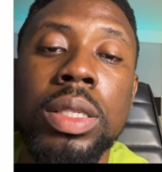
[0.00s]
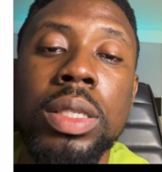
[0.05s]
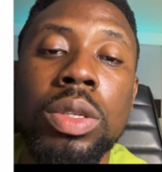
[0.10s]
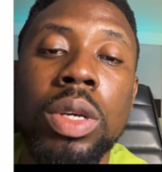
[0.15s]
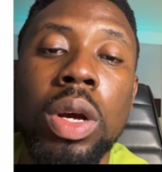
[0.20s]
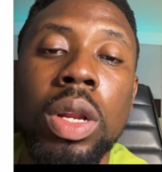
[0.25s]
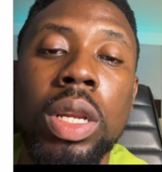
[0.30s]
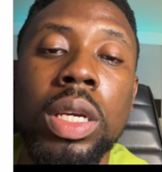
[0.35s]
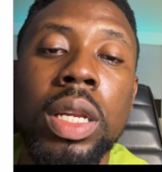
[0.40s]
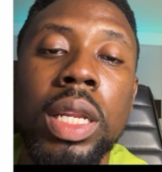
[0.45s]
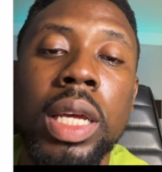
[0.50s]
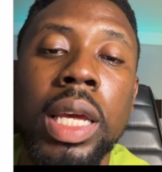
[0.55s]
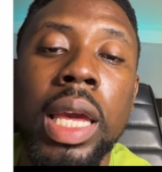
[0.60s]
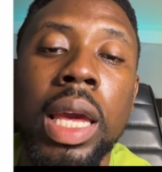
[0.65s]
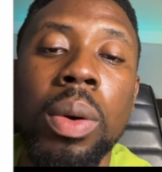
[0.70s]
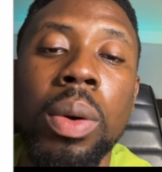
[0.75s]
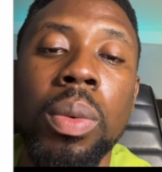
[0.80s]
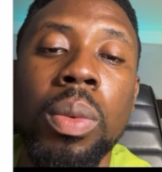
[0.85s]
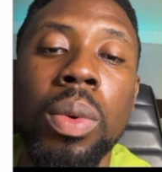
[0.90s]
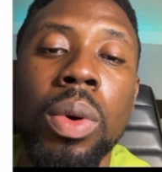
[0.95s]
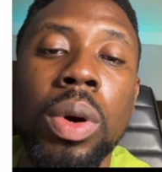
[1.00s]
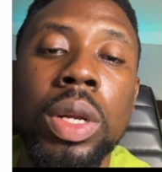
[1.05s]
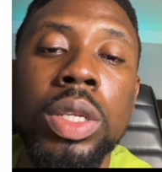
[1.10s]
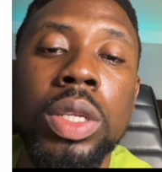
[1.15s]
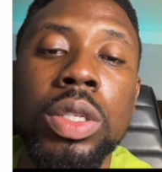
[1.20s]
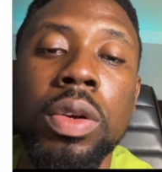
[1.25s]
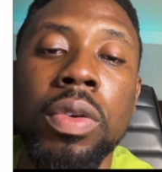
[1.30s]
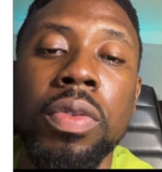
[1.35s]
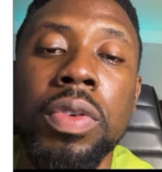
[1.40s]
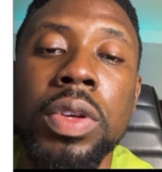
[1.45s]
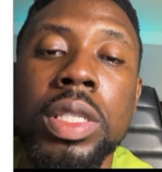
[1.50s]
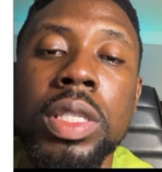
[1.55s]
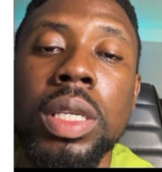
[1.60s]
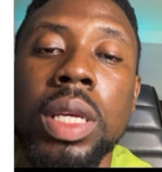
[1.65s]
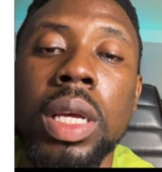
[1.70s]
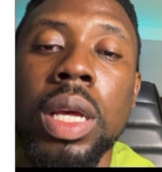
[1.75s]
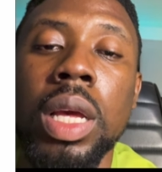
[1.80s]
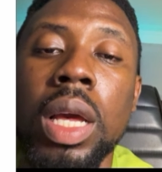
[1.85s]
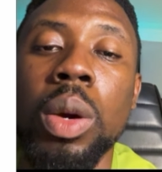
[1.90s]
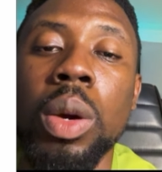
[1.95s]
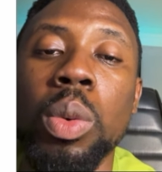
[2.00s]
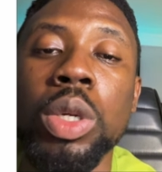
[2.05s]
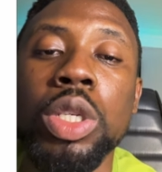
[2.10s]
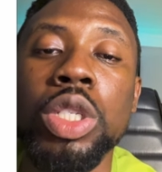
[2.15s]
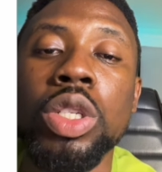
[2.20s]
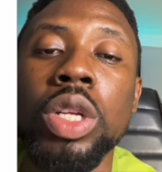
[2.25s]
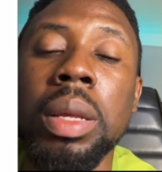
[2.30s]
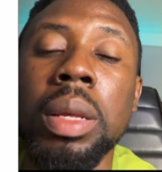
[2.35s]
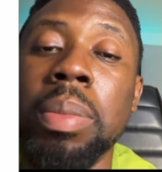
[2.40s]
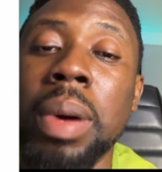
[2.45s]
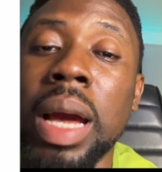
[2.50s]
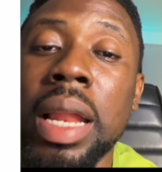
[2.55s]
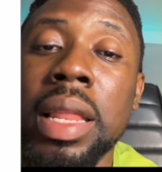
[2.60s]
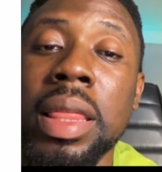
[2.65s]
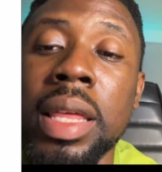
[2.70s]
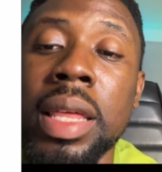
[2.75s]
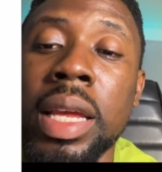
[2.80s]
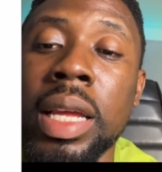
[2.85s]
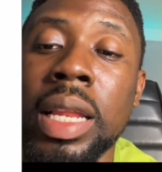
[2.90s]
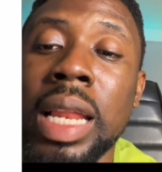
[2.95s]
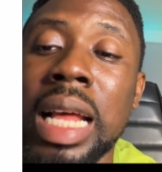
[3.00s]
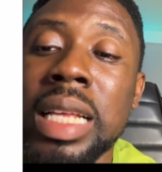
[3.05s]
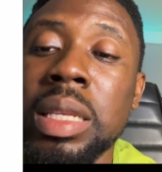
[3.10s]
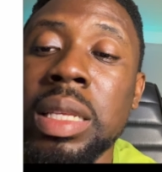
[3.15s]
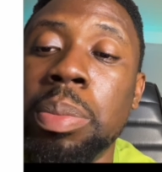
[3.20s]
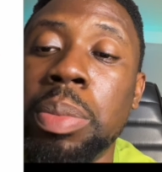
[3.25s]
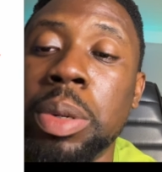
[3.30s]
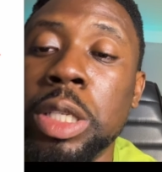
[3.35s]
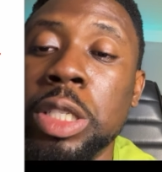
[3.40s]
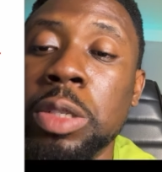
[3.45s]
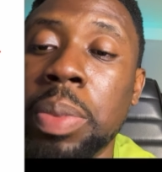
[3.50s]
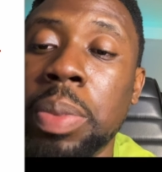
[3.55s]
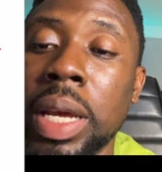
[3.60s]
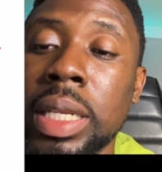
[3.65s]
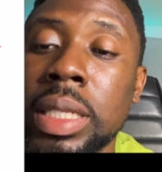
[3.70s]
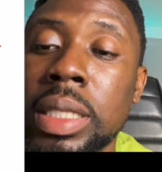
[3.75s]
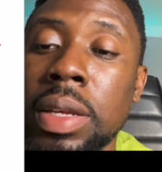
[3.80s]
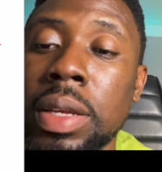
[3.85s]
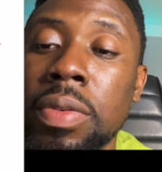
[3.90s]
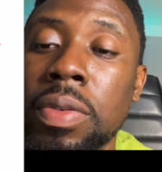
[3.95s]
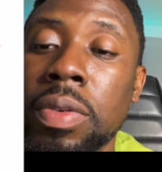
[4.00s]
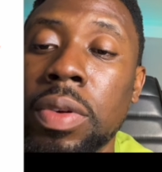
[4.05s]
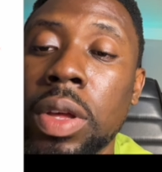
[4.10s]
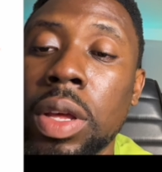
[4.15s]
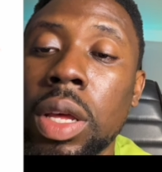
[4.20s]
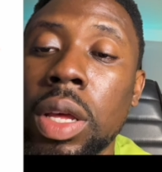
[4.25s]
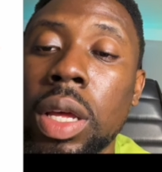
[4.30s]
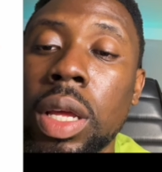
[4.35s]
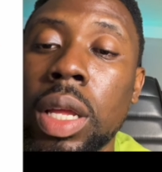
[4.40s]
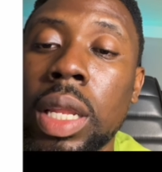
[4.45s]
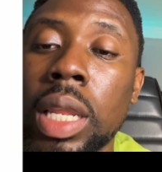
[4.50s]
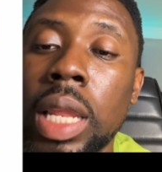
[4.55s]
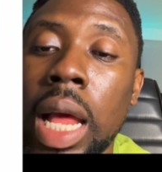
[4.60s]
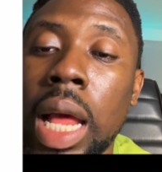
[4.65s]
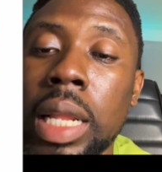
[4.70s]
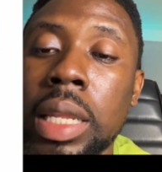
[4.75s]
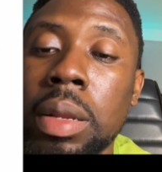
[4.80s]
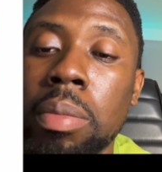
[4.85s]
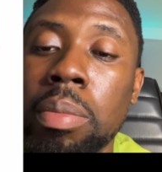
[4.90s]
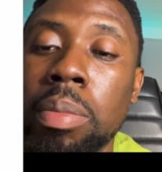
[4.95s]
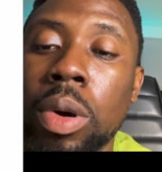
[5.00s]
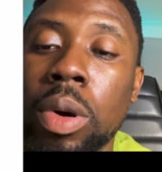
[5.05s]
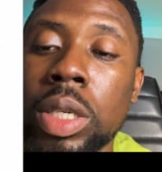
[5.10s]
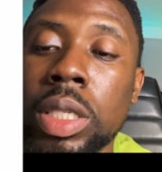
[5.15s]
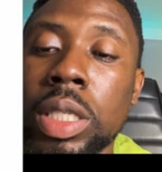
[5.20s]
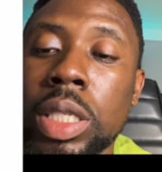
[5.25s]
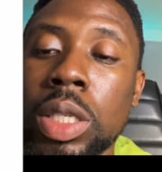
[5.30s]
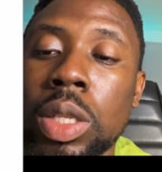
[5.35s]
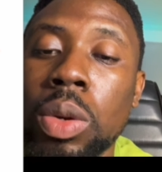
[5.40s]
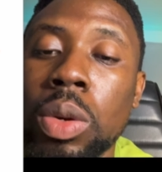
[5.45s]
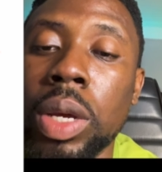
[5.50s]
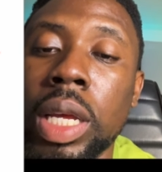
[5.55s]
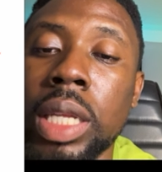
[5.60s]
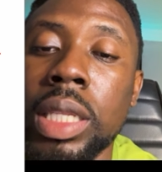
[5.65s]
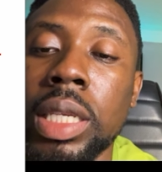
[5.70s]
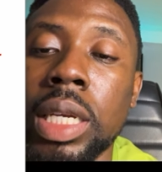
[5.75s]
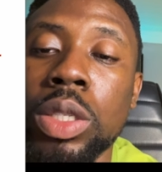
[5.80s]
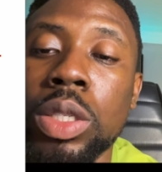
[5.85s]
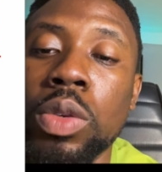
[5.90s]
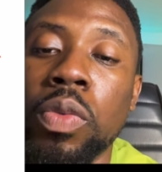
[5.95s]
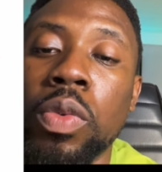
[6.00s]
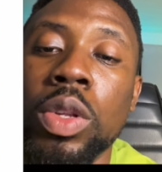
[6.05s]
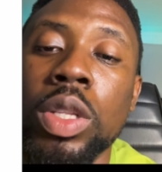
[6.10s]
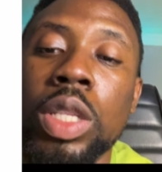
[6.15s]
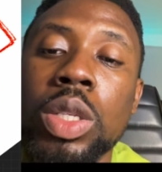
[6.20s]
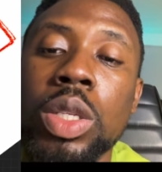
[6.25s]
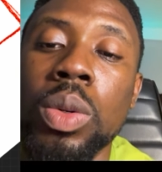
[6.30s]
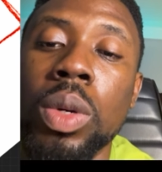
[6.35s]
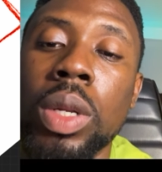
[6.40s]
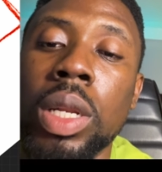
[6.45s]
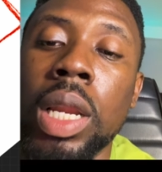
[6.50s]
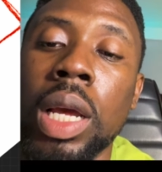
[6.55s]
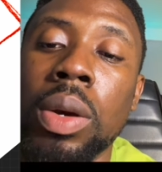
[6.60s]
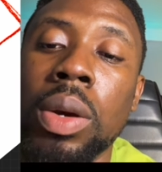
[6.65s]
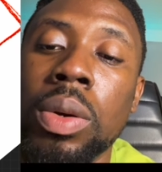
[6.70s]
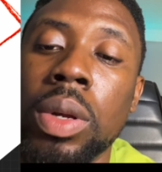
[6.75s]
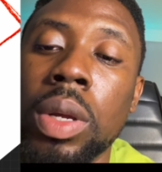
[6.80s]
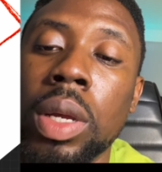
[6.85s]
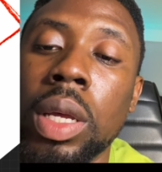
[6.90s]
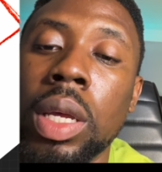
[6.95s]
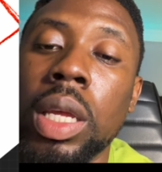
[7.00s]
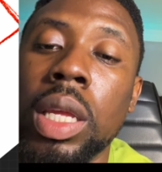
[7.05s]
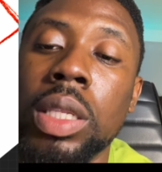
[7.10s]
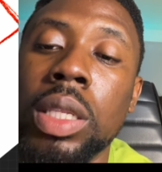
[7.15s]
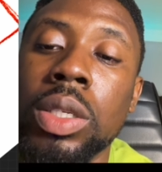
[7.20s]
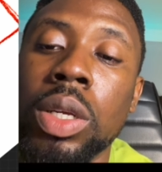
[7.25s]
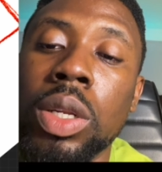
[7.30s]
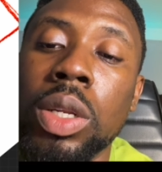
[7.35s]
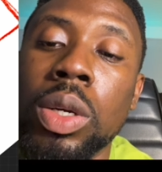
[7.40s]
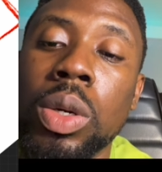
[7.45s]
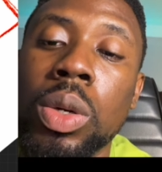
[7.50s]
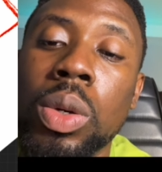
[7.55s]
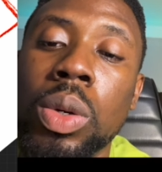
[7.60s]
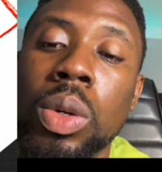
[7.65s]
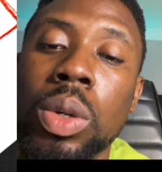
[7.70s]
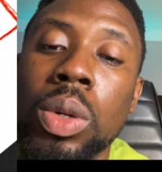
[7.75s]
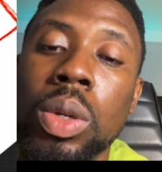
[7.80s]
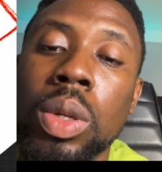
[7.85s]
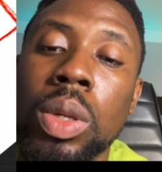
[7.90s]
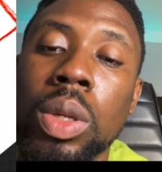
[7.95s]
You're only going to get one surface, which is not a bad thing. That's the perspective that the box is located. So for this one now, it's going to go